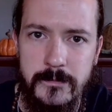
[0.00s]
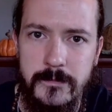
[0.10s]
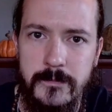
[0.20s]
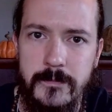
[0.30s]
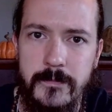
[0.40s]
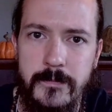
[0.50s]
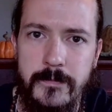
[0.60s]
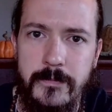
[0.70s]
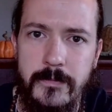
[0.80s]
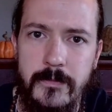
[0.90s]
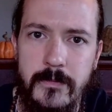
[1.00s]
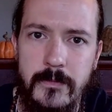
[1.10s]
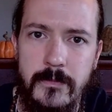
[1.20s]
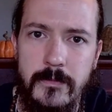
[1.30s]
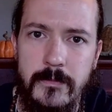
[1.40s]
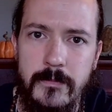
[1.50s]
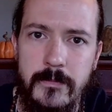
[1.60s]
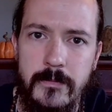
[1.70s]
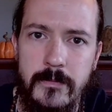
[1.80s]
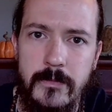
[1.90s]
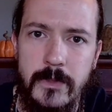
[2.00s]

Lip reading: (silence)